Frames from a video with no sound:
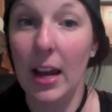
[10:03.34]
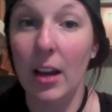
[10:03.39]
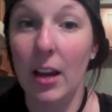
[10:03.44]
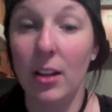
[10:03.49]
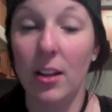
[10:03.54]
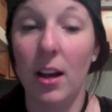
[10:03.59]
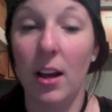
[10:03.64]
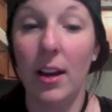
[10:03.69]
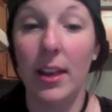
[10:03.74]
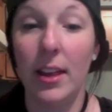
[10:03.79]

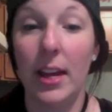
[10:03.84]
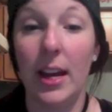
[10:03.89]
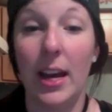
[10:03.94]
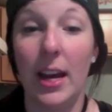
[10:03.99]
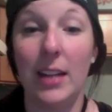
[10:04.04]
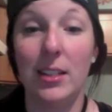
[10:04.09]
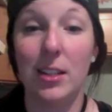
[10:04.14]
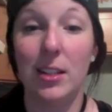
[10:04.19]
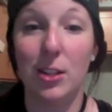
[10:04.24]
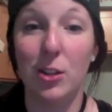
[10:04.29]
a lot of that
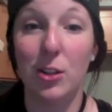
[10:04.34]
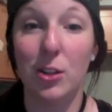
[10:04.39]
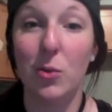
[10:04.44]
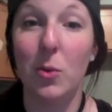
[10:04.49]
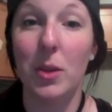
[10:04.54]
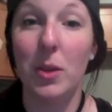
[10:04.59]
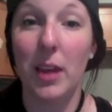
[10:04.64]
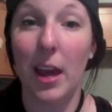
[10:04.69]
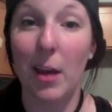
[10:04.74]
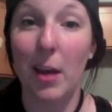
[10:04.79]
has to do
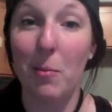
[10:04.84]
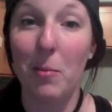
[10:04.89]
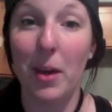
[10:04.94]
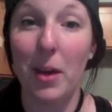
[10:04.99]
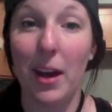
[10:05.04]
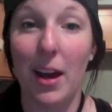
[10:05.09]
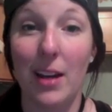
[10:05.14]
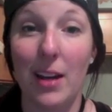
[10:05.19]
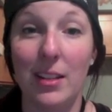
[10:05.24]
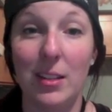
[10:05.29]
with
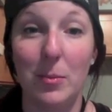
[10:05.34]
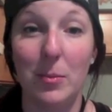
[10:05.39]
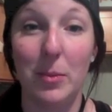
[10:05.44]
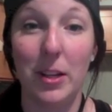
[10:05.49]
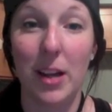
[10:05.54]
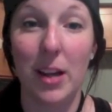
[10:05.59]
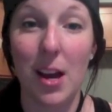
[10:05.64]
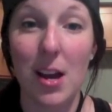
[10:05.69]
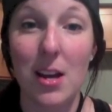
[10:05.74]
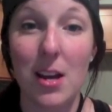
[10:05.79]
empaths
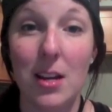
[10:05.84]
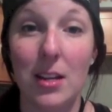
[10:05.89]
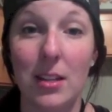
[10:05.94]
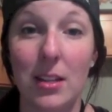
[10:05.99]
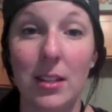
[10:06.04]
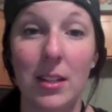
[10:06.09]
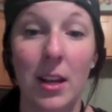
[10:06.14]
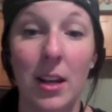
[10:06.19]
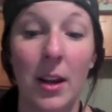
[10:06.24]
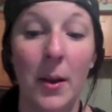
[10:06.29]

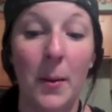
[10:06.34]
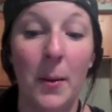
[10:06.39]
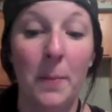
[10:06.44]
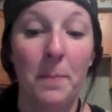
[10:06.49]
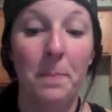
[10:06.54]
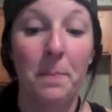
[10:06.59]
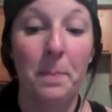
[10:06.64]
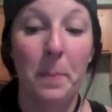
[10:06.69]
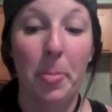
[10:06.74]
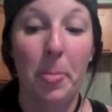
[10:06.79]
because,
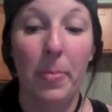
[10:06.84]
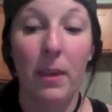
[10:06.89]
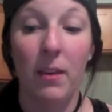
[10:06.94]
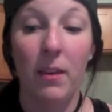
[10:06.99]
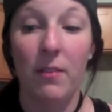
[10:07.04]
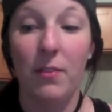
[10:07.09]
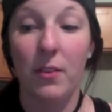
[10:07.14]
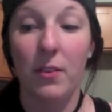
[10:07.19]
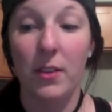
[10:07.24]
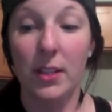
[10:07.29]

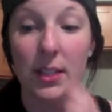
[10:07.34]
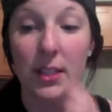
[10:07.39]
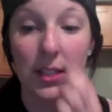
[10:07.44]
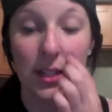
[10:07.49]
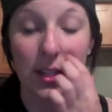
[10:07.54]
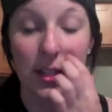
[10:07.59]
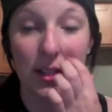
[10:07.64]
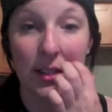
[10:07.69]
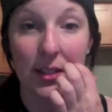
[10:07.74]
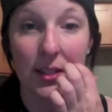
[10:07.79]
for
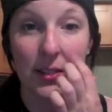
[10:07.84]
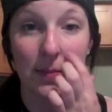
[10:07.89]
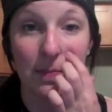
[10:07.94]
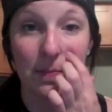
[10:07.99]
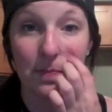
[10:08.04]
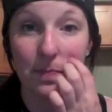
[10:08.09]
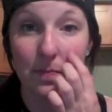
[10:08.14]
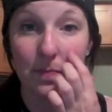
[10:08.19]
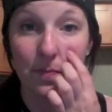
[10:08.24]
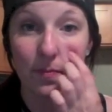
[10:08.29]
instance,
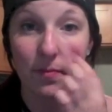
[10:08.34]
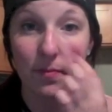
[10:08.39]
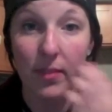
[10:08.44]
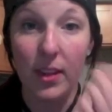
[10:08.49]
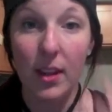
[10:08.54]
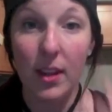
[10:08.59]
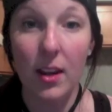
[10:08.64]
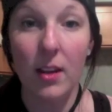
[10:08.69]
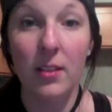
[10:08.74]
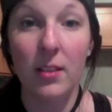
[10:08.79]

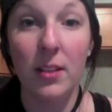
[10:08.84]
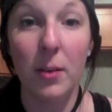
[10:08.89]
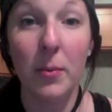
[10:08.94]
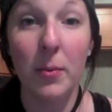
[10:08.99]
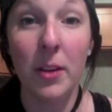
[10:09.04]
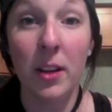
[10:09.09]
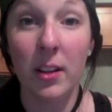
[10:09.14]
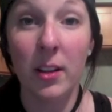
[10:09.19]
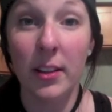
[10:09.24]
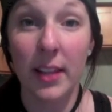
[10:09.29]

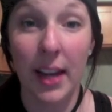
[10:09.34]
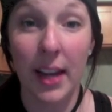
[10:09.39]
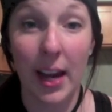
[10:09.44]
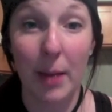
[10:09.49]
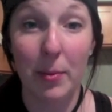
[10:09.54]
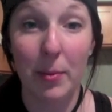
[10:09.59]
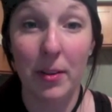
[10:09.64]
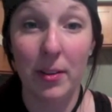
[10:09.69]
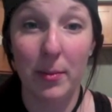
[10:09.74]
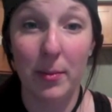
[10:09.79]
something that
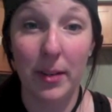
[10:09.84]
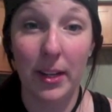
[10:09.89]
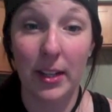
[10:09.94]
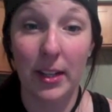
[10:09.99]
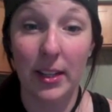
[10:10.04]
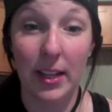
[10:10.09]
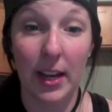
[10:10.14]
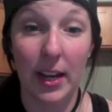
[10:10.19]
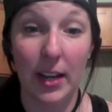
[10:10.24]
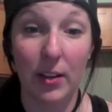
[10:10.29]
happened to me
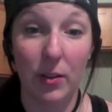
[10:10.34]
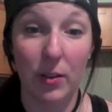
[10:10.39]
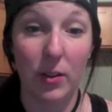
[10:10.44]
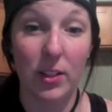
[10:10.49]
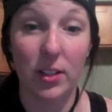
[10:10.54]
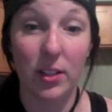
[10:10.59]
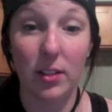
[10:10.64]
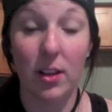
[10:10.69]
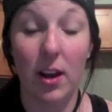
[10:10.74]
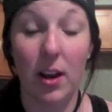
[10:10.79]
that I
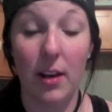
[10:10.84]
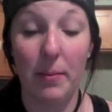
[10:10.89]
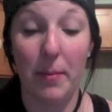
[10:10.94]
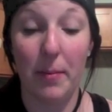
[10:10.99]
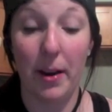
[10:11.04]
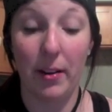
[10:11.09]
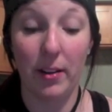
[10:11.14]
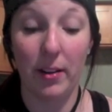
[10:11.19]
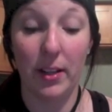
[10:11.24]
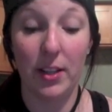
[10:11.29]
noticed a lot in
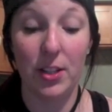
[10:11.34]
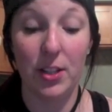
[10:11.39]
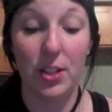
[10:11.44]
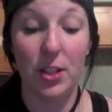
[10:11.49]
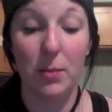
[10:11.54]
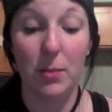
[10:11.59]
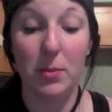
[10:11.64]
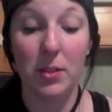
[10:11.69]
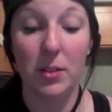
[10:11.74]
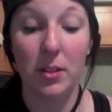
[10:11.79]
my
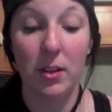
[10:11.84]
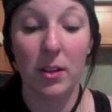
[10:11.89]
relationships,